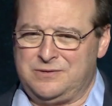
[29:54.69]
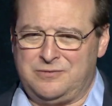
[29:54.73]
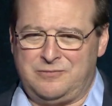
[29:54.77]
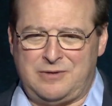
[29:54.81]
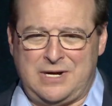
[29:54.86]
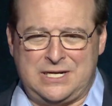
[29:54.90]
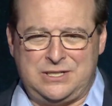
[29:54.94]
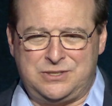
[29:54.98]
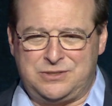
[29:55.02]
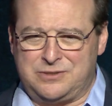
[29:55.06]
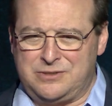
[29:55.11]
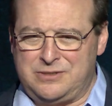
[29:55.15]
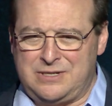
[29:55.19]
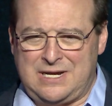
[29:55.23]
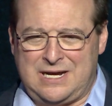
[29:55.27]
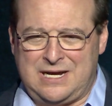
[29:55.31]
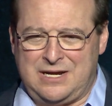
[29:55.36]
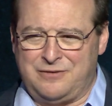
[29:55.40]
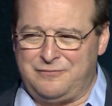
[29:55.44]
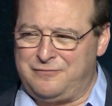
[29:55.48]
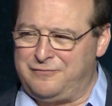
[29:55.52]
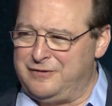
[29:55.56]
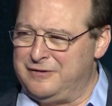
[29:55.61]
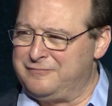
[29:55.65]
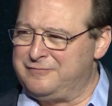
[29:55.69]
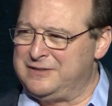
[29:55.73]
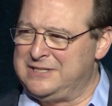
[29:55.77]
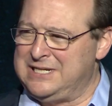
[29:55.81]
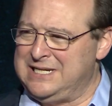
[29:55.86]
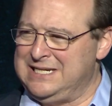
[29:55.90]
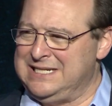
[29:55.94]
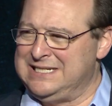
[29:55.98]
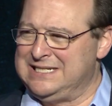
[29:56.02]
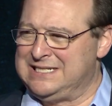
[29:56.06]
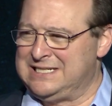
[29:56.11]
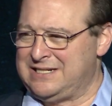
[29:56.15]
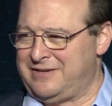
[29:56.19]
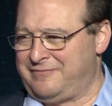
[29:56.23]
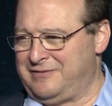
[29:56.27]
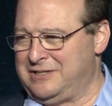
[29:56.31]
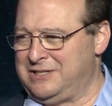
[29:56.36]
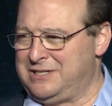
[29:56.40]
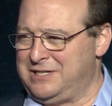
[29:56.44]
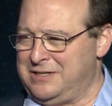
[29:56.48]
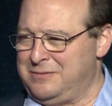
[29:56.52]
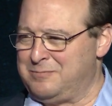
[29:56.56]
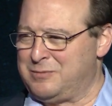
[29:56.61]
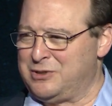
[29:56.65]
Rates are down 15,
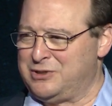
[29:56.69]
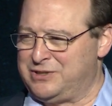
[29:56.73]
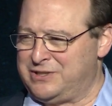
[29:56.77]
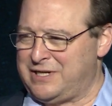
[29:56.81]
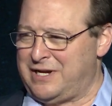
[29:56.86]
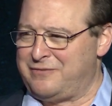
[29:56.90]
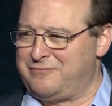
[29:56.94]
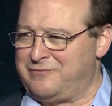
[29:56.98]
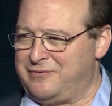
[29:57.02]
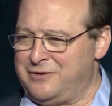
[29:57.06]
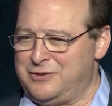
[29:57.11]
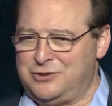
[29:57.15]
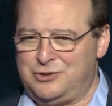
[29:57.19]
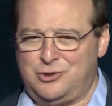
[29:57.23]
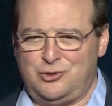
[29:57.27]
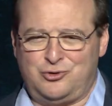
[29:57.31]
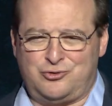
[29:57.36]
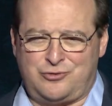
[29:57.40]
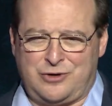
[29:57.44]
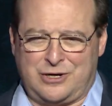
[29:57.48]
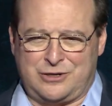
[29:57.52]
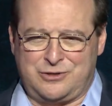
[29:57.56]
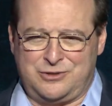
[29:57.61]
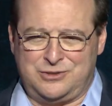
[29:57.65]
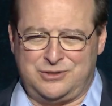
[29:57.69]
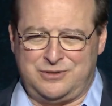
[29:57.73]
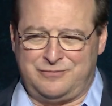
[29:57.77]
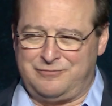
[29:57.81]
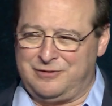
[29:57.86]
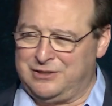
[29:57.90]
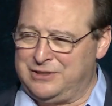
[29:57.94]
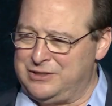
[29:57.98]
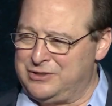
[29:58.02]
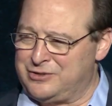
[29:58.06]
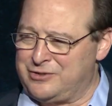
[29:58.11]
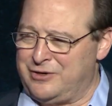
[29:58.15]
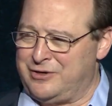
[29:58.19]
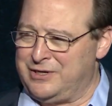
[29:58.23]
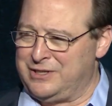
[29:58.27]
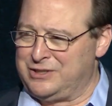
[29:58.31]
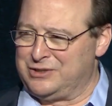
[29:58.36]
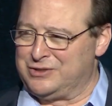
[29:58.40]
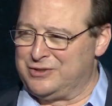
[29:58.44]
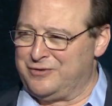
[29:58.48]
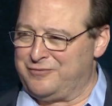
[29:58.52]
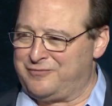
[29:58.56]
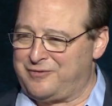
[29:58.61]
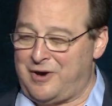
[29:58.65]
17% for the two truckers that released
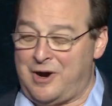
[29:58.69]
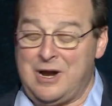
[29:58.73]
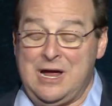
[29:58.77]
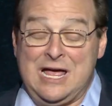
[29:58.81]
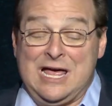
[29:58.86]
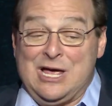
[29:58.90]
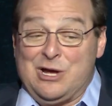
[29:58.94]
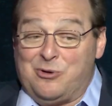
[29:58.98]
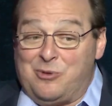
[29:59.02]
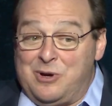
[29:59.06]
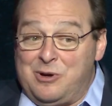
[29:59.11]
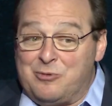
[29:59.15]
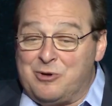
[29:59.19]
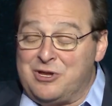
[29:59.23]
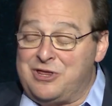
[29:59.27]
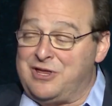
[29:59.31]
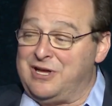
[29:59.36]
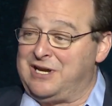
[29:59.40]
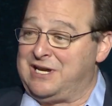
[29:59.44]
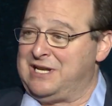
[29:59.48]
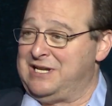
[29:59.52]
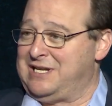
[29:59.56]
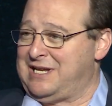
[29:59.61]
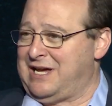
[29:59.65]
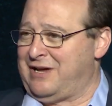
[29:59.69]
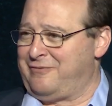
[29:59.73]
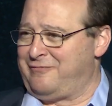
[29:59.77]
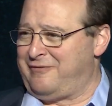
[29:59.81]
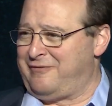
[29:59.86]
earnings so far. We were thinking down